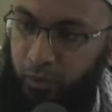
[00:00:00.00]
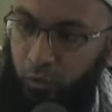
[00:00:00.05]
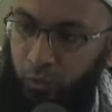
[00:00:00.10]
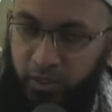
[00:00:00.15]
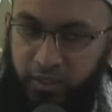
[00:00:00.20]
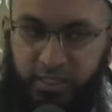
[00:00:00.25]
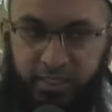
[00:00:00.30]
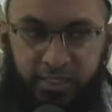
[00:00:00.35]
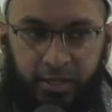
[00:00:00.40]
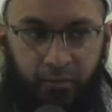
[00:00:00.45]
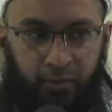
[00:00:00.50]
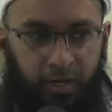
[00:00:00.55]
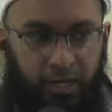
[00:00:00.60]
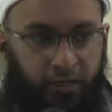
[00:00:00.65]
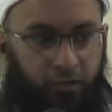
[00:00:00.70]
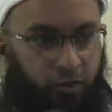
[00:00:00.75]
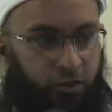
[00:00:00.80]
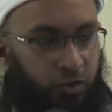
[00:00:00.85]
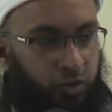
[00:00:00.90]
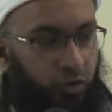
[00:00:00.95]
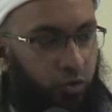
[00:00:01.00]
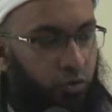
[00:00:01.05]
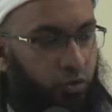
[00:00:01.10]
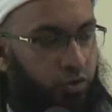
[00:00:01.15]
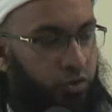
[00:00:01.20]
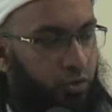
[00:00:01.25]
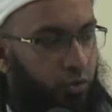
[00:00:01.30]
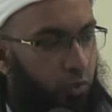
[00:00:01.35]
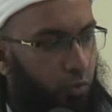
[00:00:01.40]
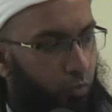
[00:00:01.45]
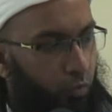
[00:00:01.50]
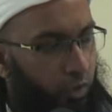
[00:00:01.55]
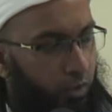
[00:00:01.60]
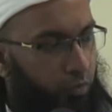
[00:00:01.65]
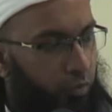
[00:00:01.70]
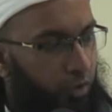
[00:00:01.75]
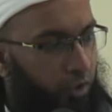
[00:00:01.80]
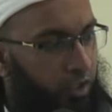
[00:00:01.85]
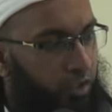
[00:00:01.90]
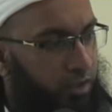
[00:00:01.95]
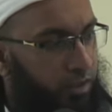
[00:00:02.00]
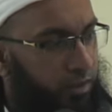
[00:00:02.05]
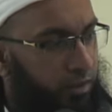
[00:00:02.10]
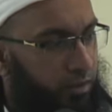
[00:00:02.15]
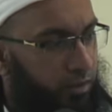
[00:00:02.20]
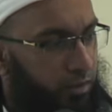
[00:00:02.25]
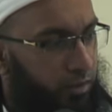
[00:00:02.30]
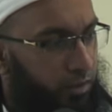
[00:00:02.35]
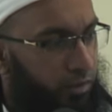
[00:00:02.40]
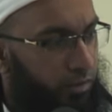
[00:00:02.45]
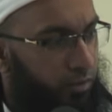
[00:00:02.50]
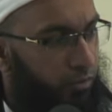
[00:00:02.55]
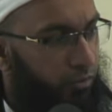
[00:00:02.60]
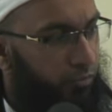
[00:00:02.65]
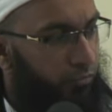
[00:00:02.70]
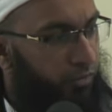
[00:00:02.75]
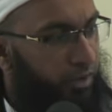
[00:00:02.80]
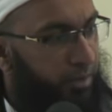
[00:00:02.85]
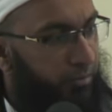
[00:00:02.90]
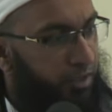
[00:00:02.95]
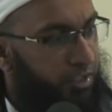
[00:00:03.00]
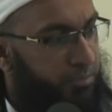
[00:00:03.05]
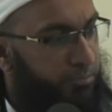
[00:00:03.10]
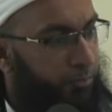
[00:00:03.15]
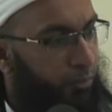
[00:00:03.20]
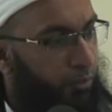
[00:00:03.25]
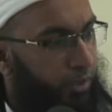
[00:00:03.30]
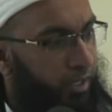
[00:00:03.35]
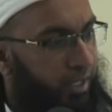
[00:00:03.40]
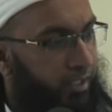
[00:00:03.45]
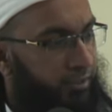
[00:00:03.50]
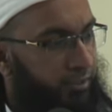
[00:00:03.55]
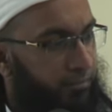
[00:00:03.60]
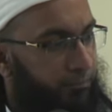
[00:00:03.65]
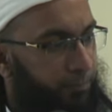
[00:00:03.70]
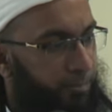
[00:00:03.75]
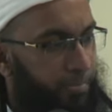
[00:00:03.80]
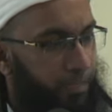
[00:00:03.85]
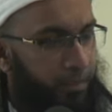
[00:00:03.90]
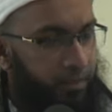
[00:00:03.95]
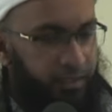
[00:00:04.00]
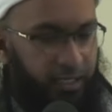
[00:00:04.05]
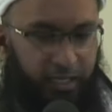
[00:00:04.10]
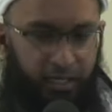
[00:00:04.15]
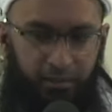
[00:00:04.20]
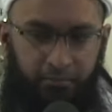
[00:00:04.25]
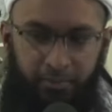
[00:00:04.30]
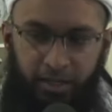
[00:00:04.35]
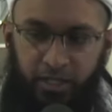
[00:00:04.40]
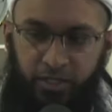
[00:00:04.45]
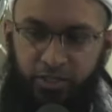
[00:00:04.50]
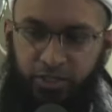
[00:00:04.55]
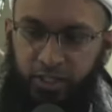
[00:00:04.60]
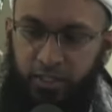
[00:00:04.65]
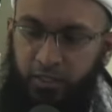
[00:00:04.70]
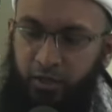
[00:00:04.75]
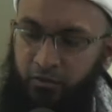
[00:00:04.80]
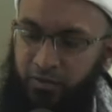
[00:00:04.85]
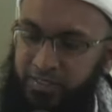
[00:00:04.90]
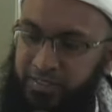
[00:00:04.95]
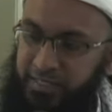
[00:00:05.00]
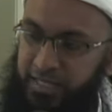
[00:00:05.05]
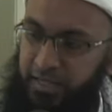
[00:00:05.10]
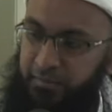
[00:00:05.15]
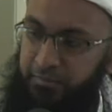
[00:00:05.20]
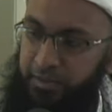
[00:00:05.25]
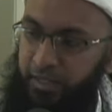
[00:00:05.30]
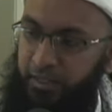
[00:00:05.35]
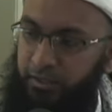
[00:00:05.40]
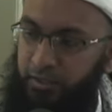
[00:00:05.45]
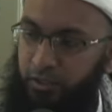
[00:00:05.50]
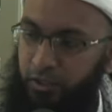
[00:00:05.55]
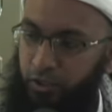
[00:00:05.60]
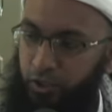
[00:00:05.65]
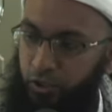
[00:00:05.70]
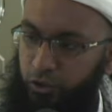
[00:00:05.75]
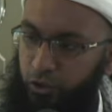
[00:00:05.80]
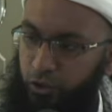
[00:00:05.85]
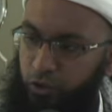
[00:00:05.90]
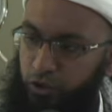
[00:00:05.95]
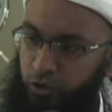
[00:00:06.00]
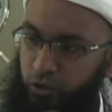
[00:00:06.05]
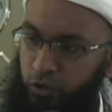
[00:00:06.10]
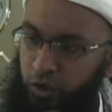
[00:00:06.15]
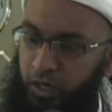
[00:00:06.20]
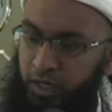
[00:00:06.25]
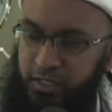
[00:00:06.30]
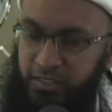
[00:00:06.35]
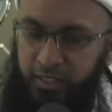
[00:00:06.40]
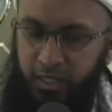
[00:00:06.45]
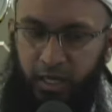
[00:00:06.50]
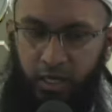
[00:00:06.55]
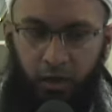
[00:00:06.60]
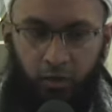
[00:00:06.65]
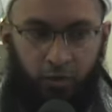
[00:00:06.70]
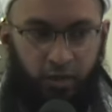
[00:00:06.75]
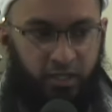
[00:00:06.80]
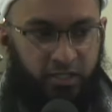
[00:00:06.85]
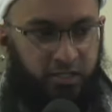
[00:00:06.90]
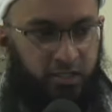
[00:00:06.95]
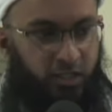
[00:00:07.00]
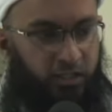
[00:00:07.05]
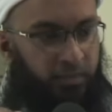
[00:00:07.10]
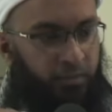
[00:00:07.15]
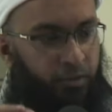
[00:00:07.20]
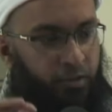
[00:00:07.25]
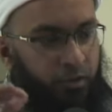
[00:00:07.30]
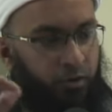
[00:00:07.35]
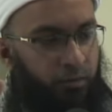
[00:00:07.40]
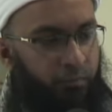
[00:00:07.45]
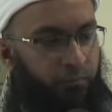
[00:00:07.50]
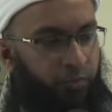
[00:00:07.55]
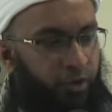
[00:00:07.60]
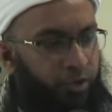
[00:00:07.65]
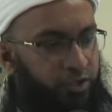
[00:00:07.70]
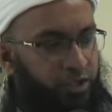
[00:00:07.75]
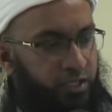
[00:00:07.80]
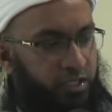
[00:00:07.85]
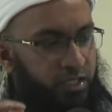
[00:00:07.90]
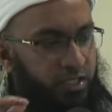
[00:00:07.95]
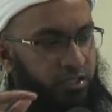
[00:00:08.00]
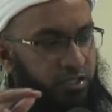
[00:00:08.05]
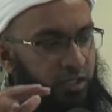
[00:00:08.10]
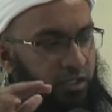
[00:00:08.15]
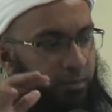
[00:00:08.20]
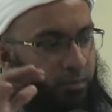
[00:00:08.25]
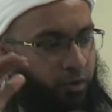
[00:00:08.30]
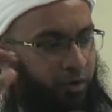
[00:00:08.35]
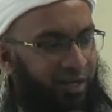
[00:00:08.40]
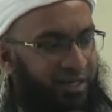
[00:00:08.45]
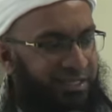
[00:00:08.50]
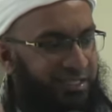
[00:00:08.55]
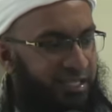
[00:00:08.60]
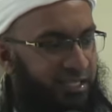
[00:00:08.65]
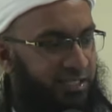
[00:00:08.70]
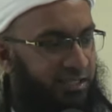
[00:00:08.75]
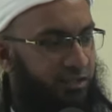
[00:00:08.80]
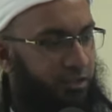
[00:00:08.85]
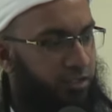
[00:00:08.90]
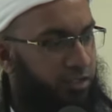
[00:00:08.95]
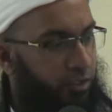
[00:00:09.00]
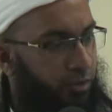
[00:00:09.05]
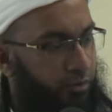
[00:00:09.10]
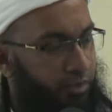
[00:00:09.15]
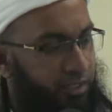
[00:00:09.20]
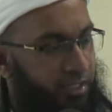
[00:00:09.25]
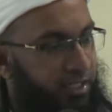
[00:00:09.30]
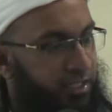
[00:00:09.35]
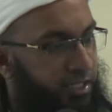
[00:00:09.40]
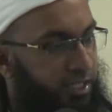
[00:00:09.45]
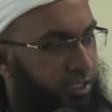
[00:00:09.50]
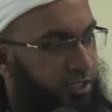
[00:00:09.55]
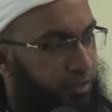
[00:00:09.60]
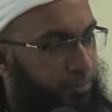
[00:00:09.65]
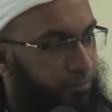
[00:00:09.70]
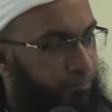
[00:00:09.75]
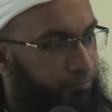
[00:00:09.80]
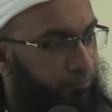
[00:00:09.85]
with this, I would like to close with one famous poet that had mentioned our statement to show us how it's not about our progeny, it's not about ancestors and our lineage.